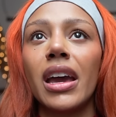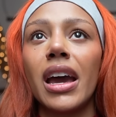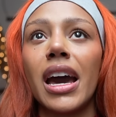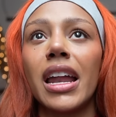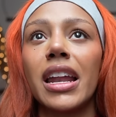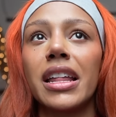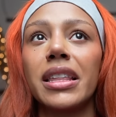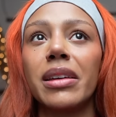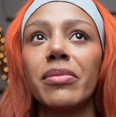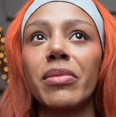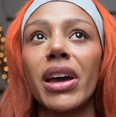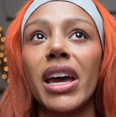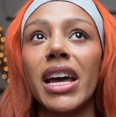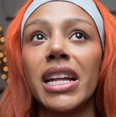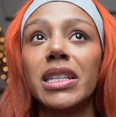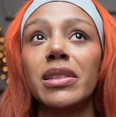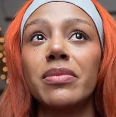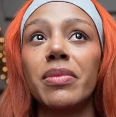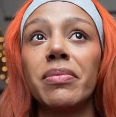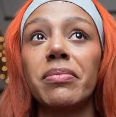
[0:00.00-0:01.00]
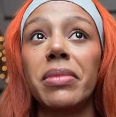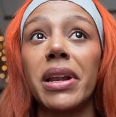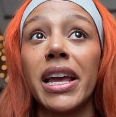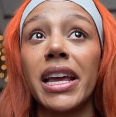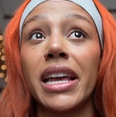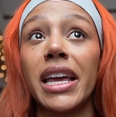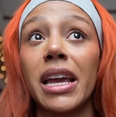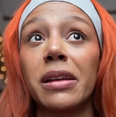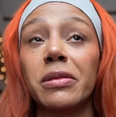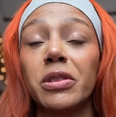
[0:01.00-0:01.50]
and I think my head's been
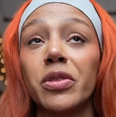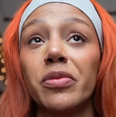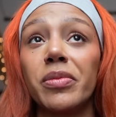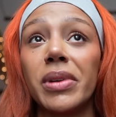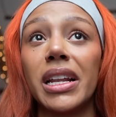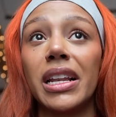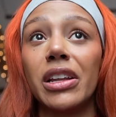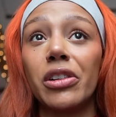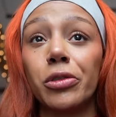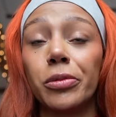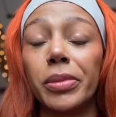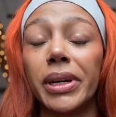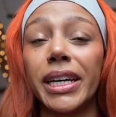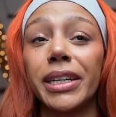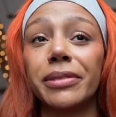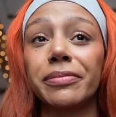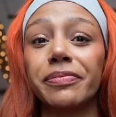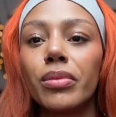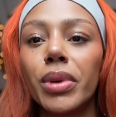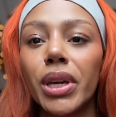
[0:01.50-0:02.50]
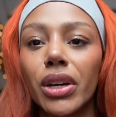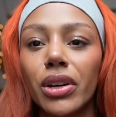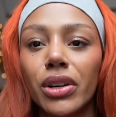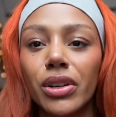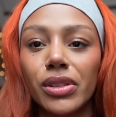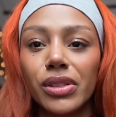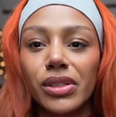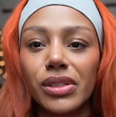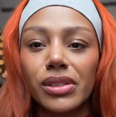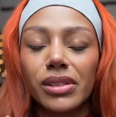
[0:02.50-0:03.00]
playing games with me a little bit
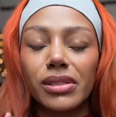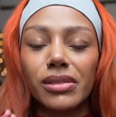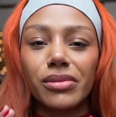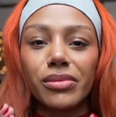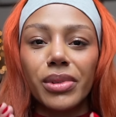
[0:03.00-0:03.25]
because